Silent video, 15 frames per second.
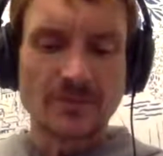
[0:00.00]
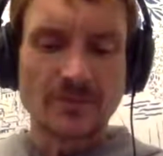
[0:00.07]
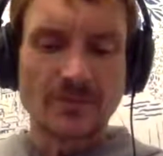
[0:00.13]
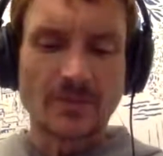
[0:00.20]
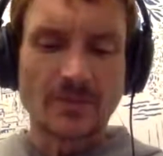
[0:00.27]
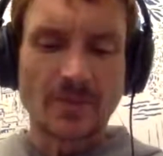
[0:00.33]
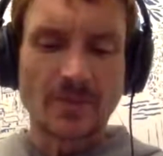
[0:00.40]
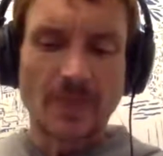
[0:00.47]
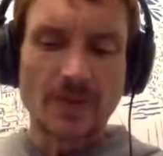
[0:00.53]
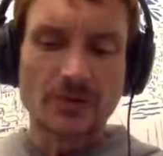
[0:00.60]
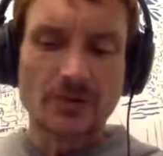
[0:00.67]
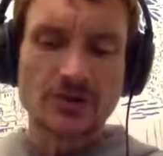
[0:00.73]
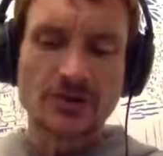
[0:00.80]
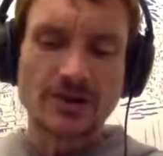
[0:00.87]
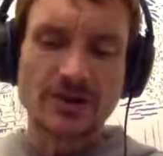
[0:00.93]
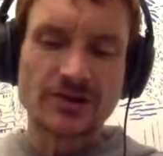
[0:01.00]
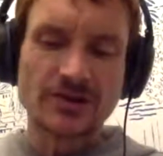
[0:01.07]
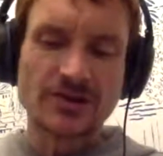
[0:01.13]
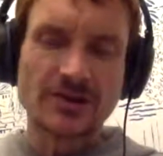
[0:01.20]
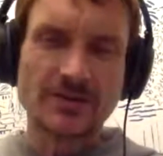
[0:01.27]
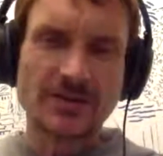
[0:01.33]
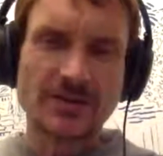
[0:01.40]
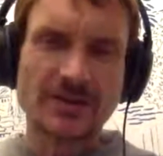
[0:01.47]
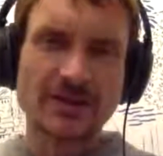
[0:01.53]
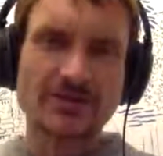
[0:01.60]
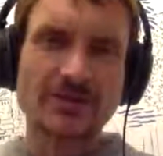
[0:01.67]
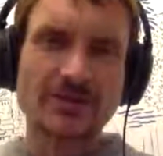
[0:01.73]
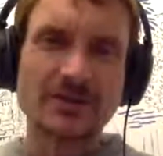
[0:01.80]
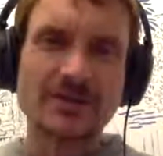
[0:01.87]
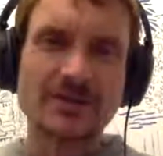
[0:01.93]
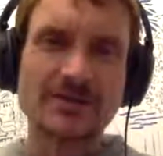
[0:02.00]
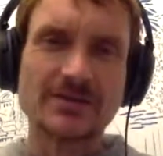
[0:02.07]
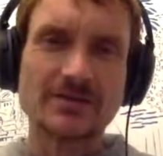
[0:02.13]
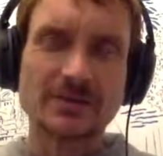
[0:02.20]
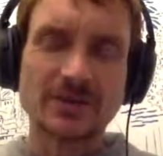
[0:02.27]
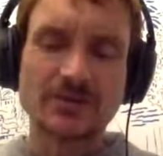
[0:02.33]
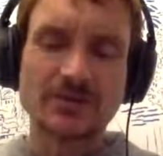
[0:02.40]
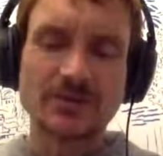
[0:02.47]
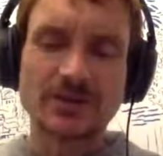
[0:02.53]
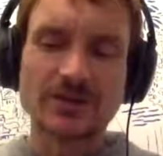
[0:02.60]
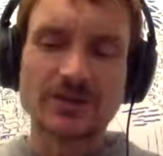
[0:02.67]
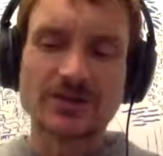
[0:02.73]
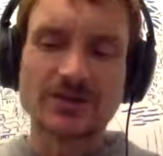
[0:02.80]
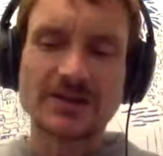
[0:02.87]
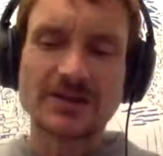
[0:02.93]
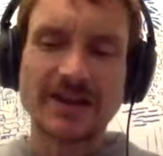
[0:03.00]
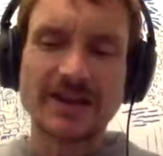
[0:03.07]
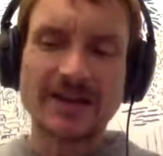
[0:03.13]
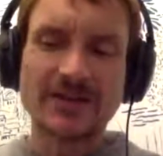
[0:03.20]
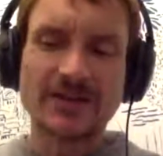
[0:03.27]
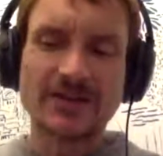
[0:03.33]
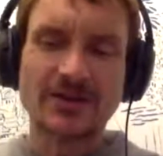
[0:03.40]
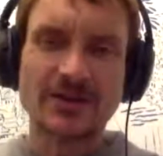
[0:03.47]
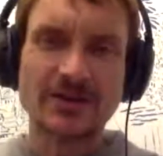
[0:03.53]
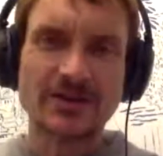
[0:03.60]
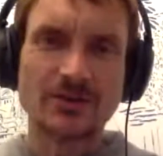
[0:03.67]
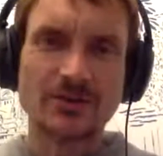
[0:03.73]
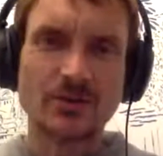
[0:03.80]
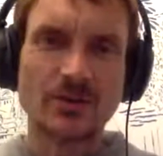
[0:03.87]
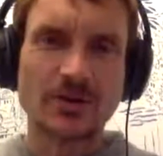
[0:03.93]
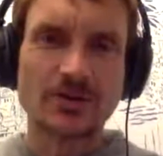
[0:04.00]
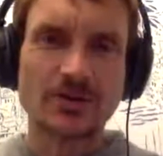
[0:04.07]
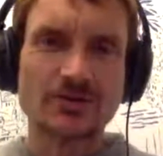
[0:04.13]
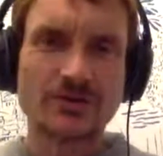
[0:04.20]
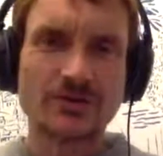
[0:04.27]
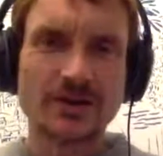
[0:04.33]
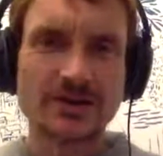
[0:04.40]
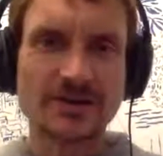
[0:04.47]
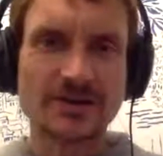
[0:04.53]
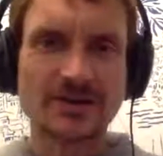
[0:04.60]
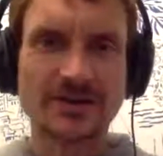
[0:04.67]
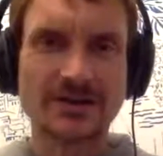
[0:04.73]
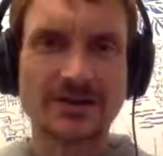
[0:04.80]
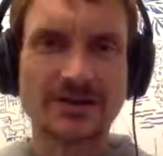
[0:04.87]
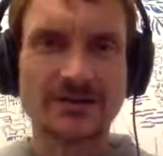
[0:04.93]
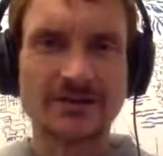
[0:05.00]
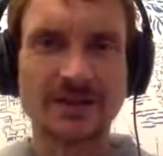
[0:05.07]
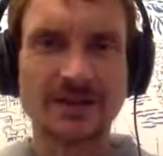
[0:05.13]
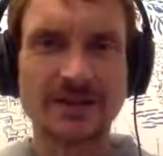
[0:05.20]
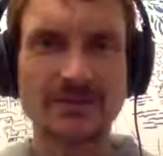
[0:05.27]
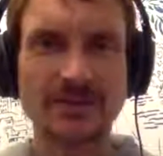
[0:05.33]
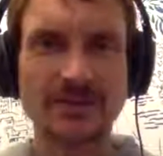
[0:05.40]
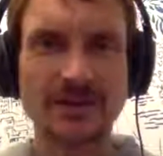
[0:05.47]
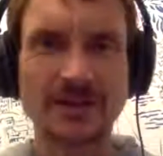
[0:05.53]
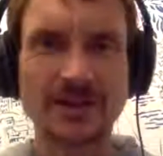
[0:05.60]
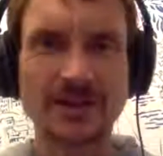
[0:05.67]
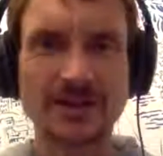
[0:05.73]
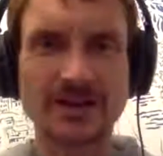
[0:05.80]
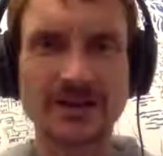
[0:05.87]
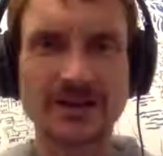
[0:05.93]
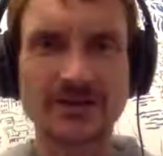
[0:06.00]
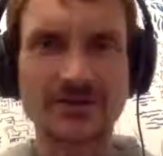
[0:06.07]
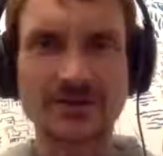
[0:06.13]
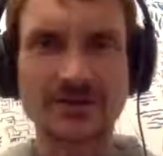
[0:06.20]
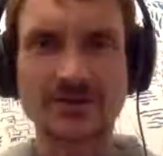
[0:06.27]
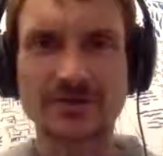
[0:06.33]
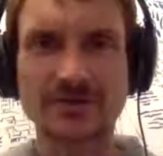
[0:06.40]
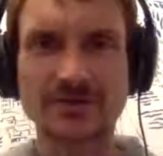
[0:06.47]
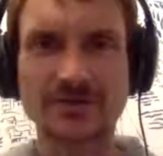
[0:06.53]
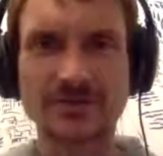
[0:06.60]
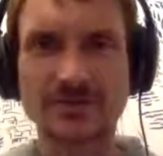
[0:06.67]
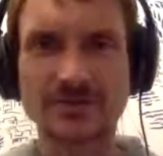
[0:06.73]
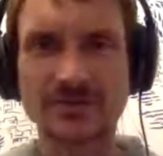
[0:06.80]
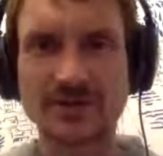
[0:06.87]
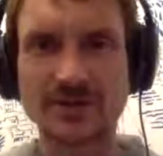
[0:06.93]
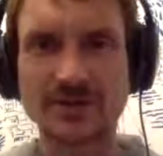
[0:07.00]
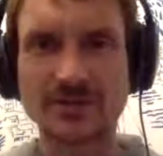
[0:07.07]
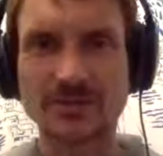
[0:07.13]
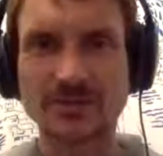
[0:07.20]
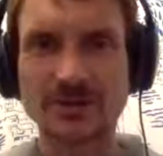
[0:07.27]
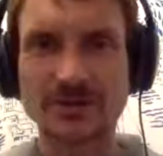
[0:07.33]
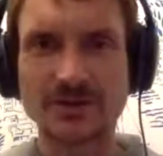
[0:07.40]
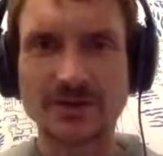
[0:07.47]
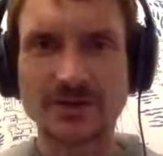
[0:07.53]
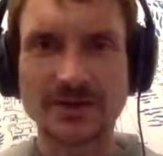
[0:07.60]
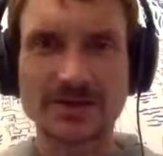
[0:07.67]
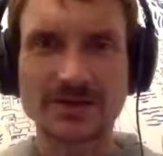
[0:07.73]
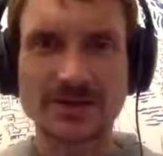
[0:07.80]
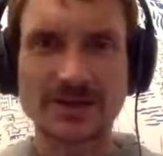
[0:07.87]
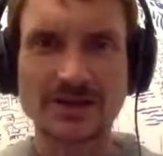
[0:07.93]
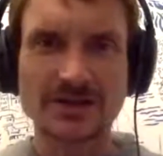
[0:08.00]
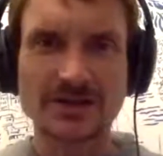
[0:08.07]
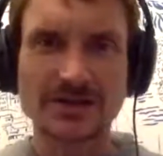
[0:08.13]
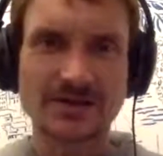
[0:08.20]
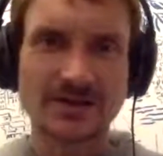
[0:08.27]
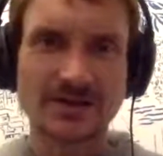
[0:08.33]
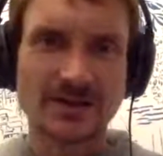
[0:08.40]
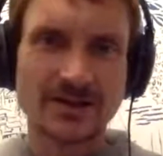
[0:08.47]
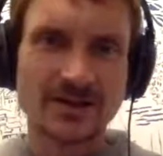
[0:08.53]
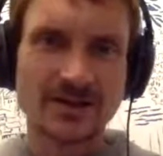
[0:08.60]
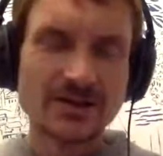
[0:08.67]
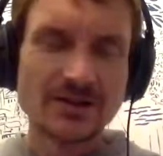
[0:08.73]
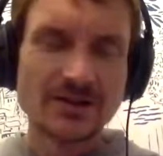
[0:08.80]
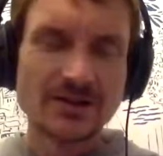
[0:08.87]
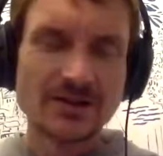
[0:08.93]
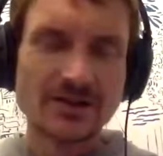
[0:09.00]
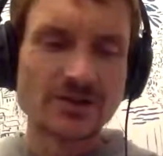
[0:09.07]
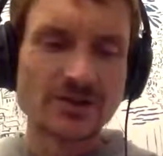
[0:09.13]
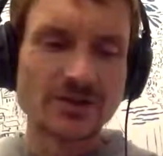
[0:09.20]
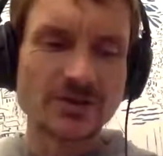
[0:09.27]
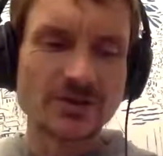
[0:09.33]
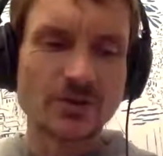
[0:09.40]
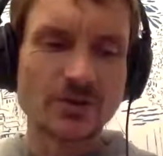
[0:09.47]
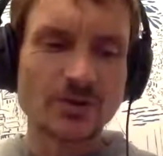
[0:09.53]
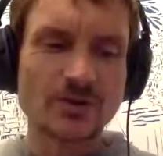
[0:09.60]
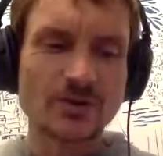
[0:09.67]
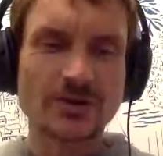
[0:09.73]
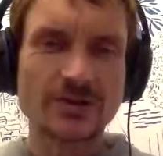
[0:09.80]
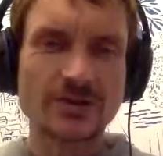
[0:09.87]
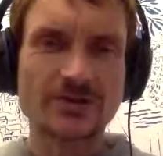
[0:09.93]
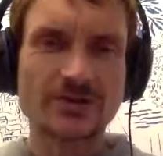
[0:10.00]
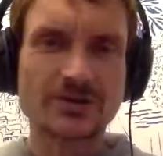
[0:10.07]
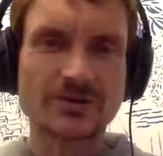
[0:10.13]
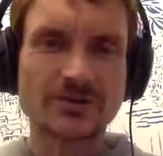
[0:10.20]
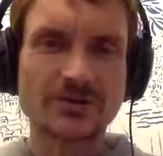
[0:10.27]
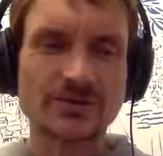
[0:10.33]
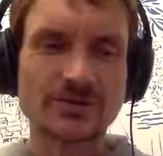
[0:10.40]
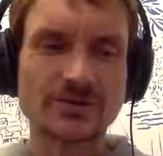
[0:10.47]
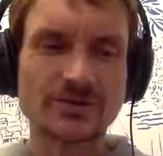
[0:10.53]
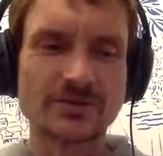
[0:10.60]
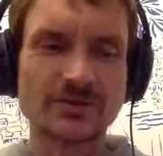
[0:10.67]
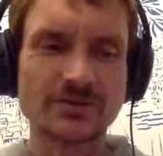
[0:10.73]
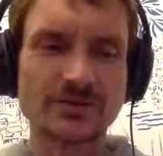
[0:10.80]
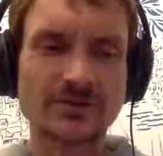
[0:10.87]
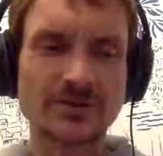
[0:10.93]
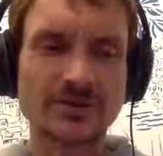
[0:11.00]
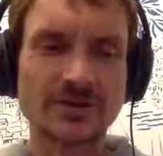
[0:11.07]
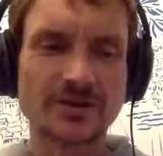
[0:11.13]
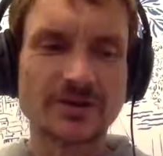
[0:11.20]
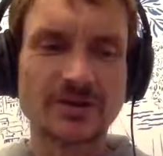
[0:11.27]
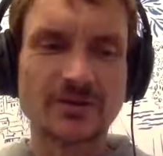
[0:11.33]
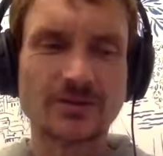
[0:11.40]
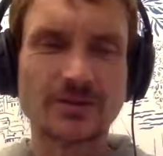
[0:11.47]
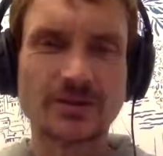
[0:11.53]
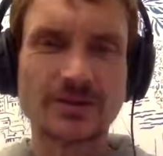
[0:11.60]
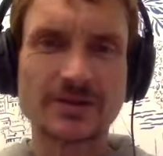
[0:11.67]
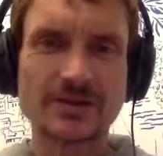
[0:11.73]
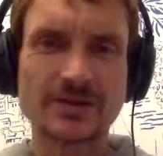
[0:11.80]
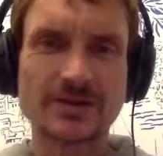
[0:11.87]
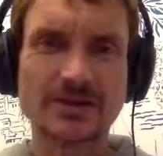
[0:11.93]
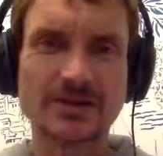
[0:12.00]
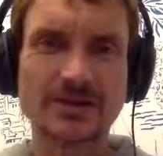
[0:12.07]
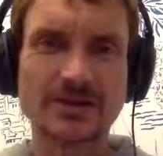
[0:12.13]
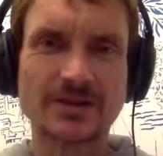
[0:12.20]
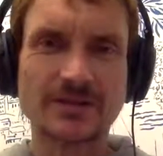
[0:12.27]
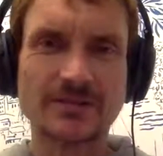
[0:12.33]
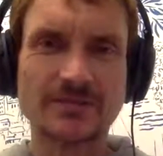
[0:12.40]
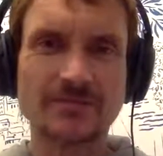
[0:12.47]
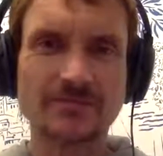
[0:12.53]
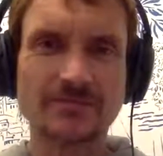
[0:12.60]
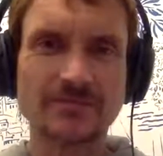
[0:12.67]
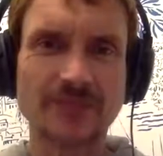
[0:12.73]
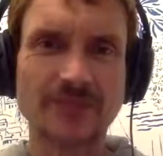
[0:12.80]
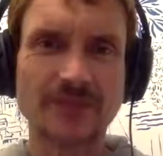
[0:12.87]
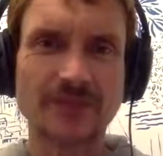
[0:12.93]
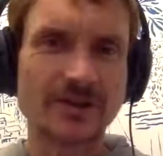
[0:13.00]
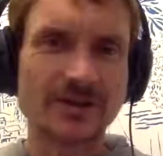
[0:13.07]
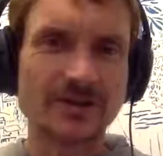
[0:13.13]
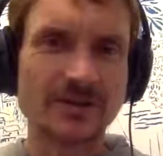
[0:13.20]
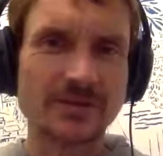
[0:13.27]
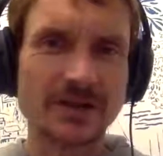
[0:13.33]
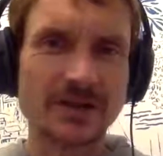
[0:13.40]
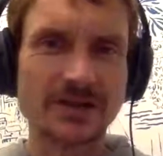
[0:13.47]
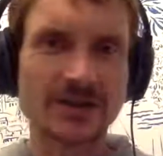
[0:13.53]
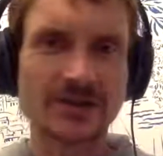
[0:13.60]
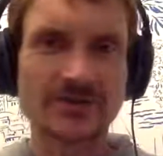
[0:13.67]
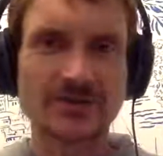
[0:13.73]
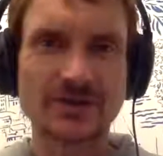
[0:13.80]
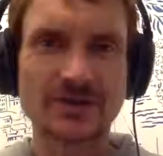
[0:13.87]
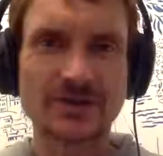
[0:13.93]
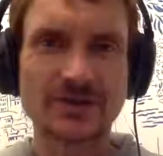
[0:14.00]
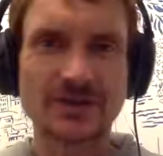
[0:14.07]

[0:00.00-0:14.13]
which is actually something that we also see later on in the war on drugs by other countries, by the United States, using the war on drugs to oppress African Americans, for example.